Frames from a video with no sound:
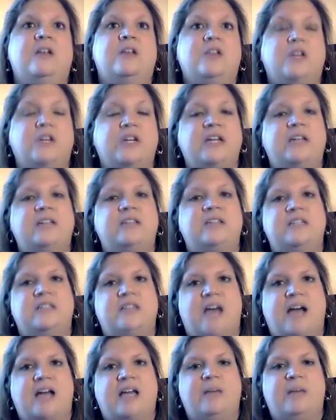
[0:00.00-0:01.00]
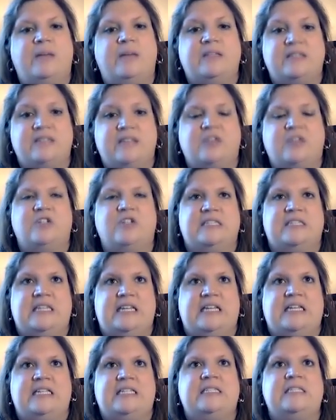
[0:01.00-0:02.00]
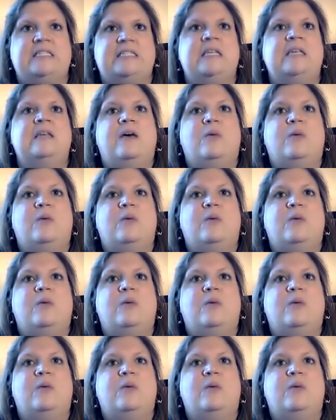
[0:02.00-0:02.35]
looking to documents such as these,